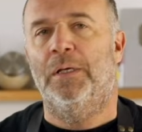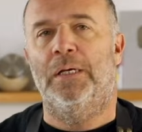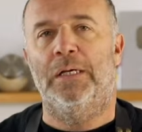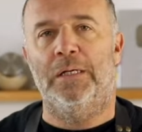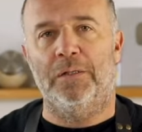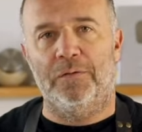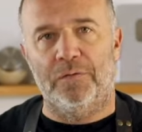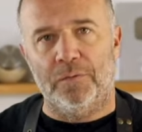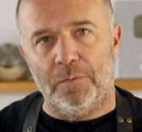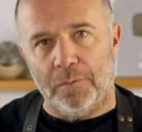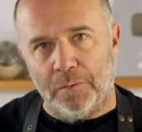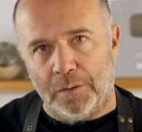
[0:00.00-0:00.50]

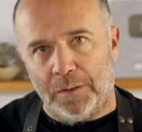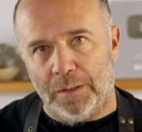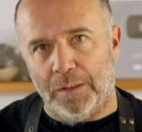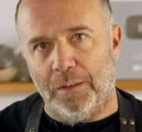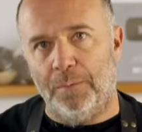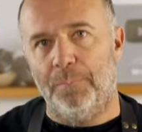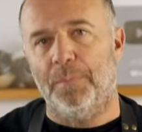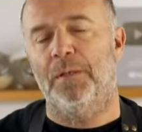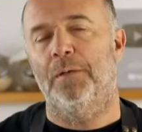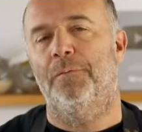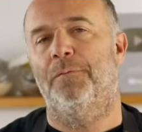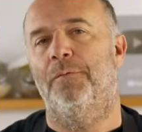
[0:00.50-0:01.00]
It's
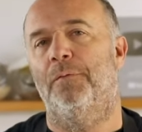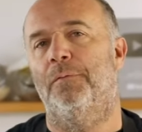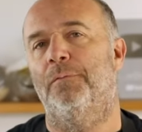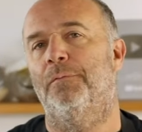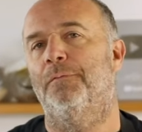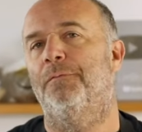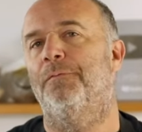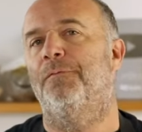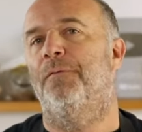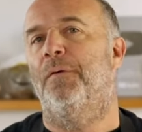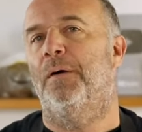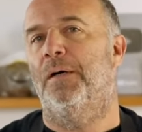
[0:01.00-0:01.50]
okay, but if
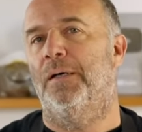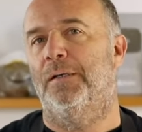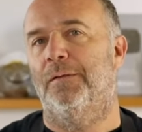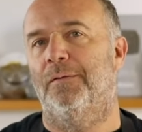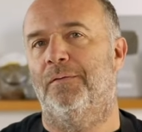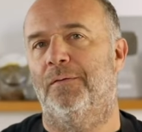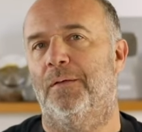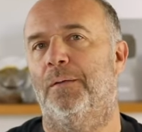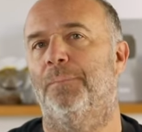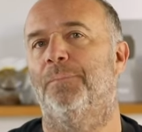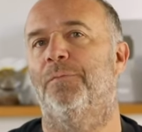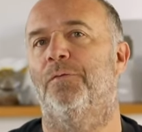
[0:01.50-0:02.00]
you find
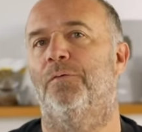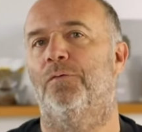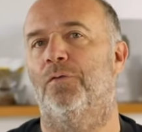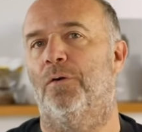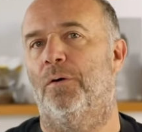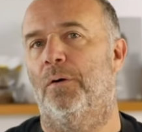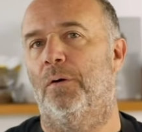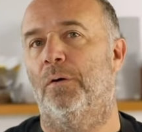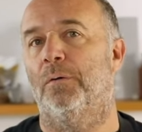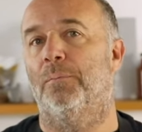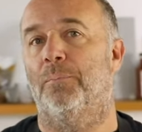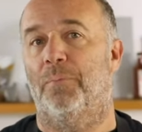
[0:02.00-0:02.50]
some
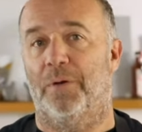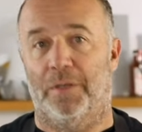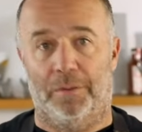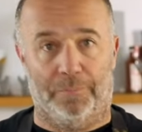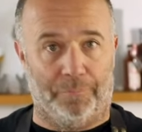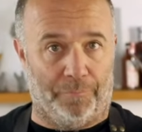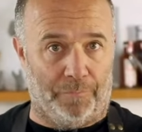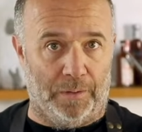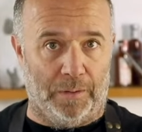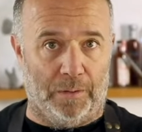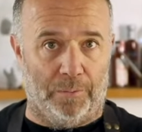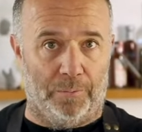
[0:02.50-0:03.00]
strong
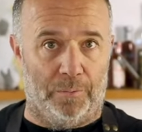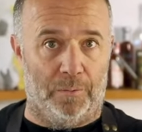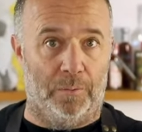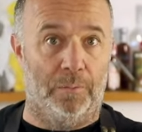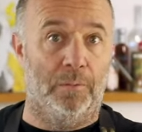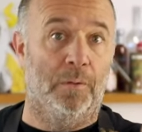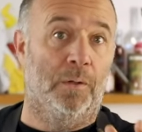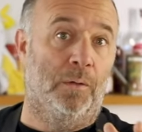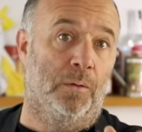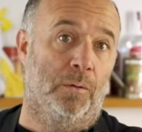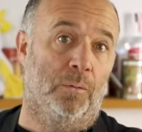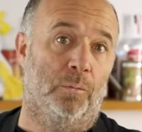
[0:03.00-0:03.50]
bread flour,
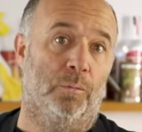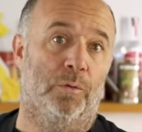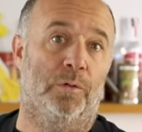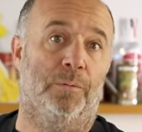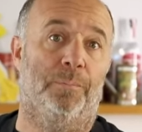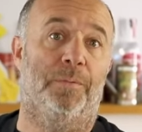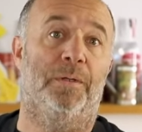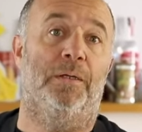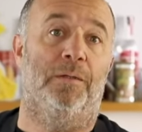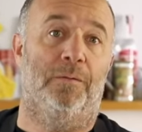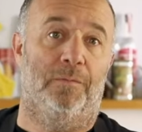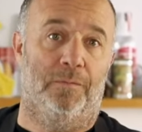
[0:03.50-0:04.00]
it
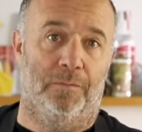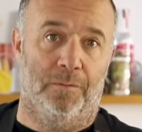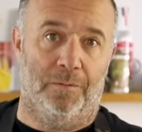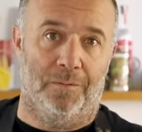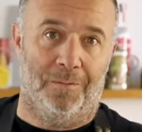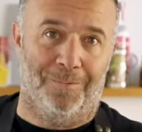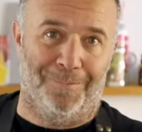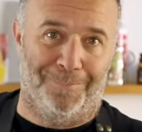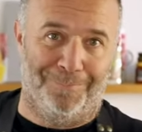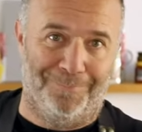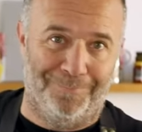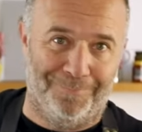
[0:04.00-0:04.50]
would be
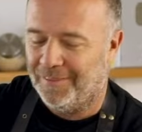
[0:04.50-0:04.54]
easier.